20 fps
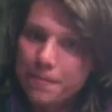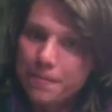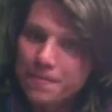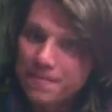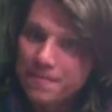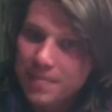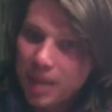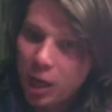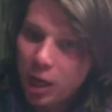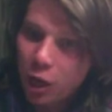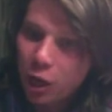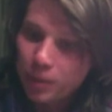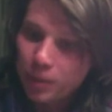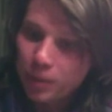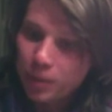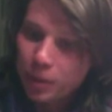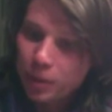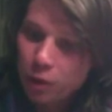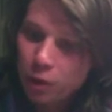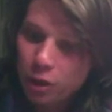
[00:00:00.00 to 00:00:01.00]

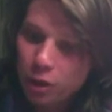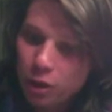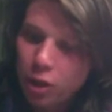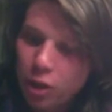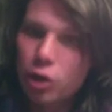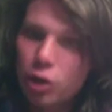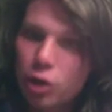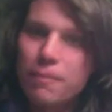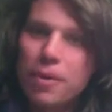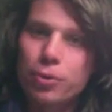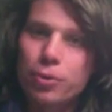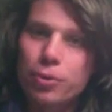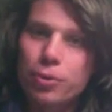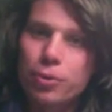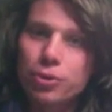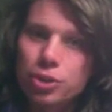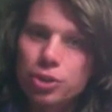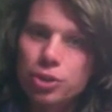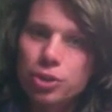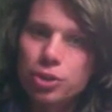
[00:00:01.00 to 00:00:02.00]
helping our members
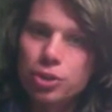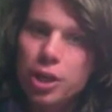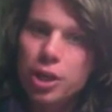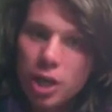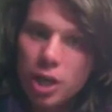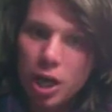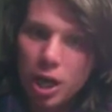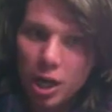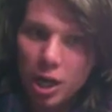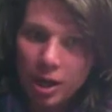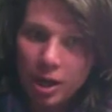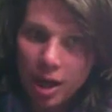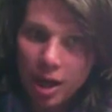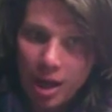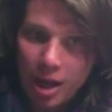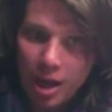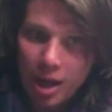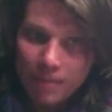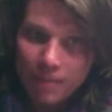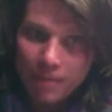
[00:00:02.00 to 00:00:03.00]

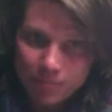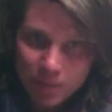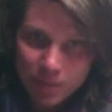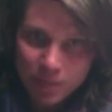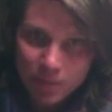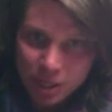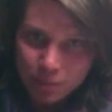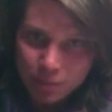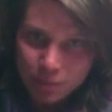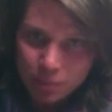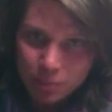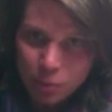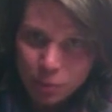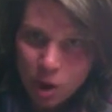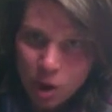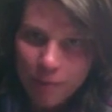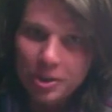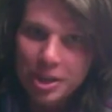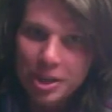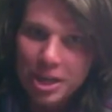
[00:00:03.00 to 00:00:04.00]
get into
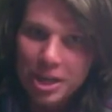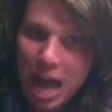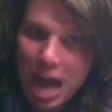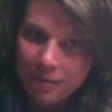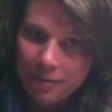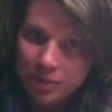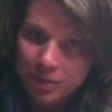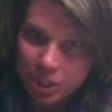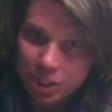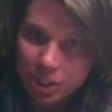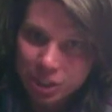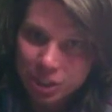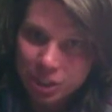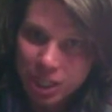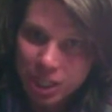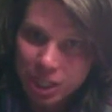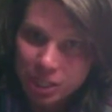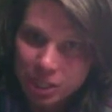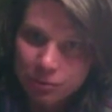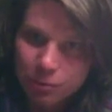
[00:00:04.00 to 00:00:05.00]
profit, have a
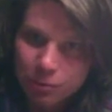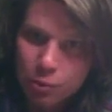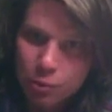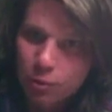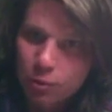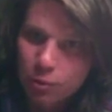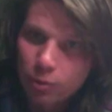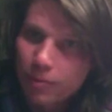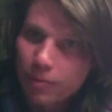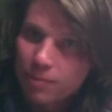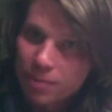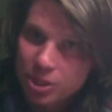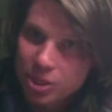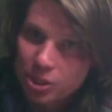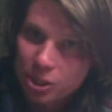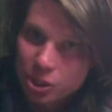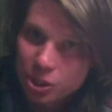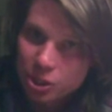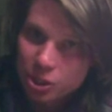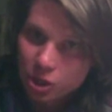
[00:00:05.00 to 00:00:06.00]
successful
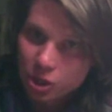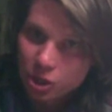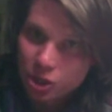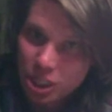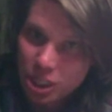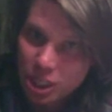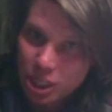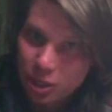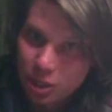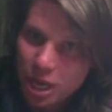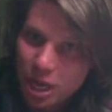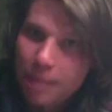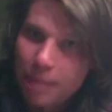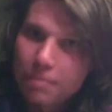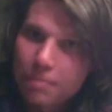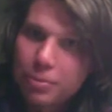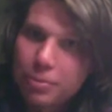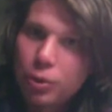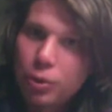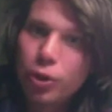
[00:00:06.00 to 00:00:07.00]
business on the internet,
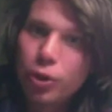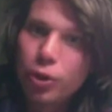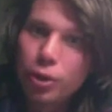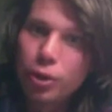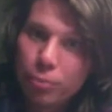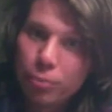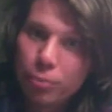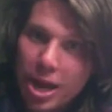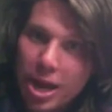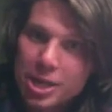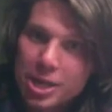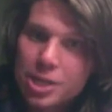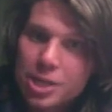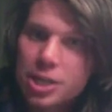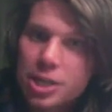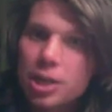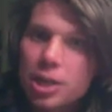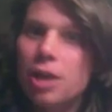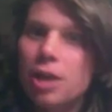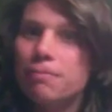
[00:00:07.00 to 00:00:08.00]
build their brand,
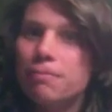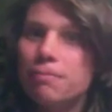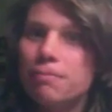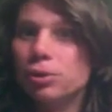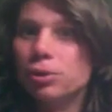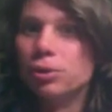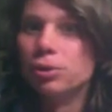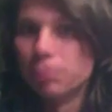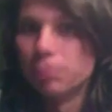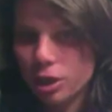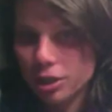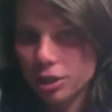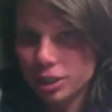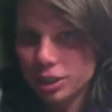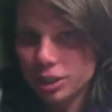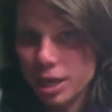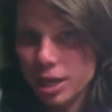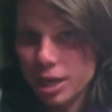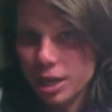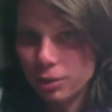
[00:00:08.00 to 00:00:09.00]
build blogging
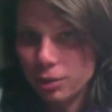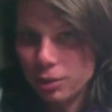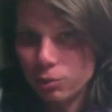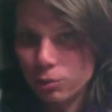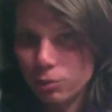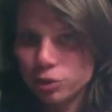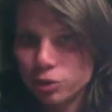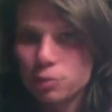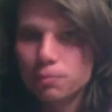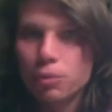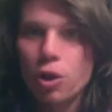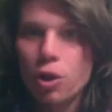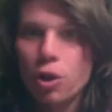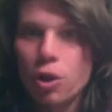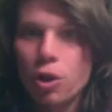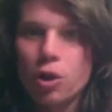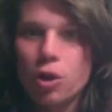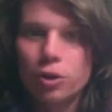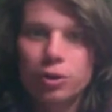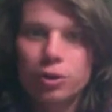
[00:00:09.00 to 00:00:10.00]
networks,
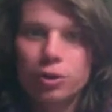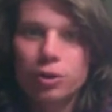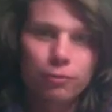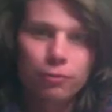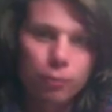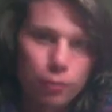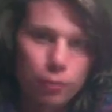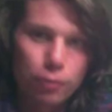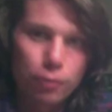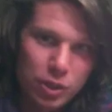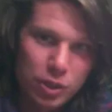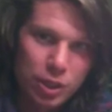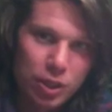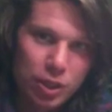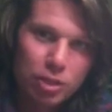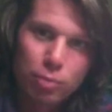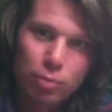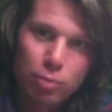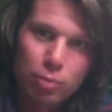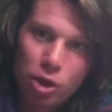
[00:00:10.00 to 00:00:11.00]
blogging for business and
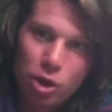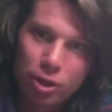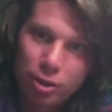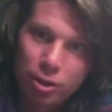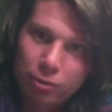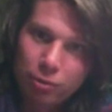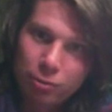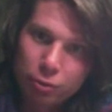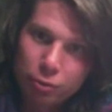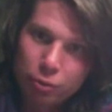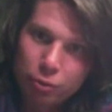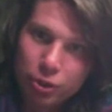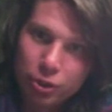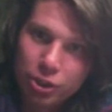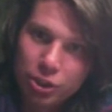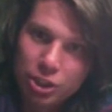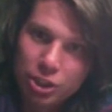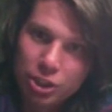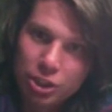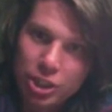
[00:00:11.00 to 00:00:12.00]
blogging for real
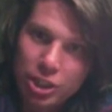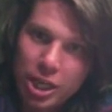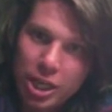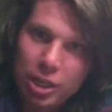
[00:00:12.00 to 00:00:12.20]
estate.